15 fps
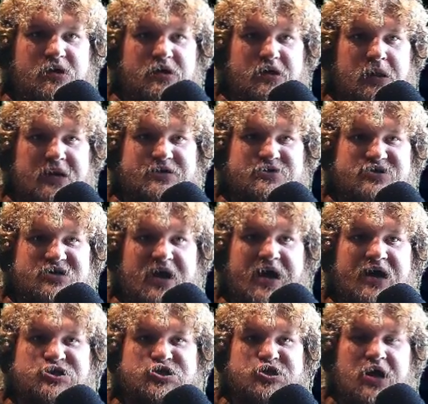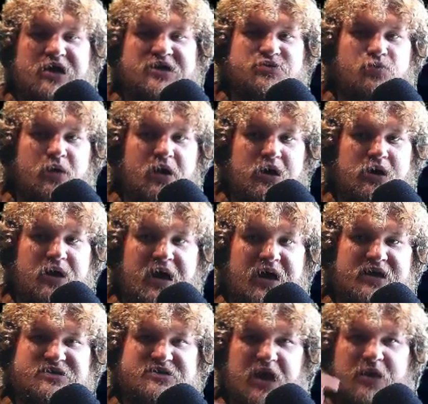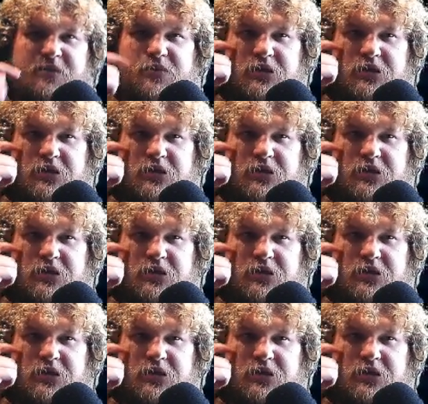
collector's cache, as well as, I